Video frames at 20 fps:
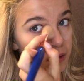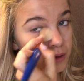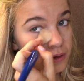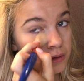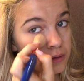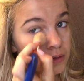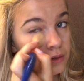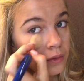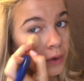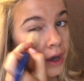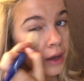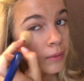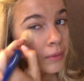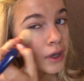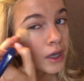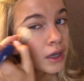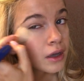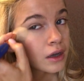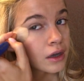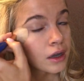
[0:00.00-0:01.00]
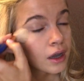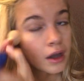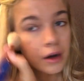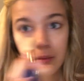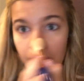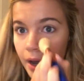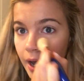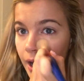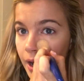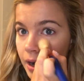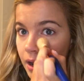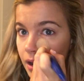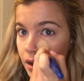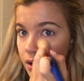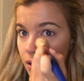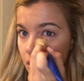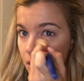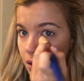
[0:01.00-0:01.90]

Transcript: swipe it, kind of pat it